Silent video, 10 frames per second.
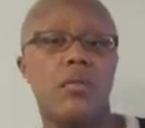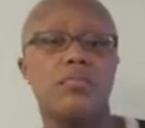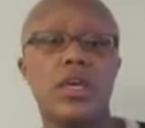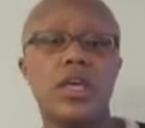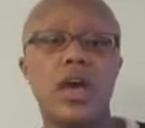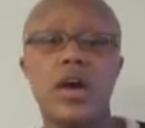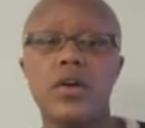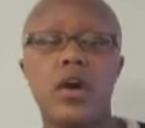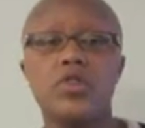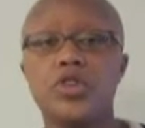media,
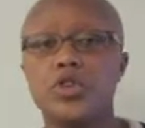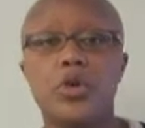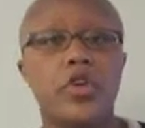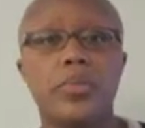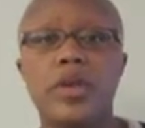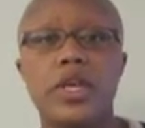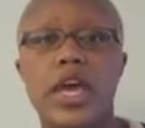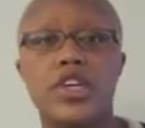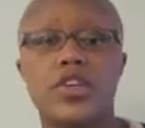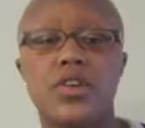culture, or
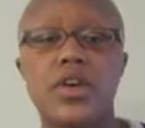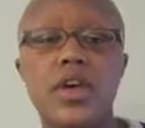communication.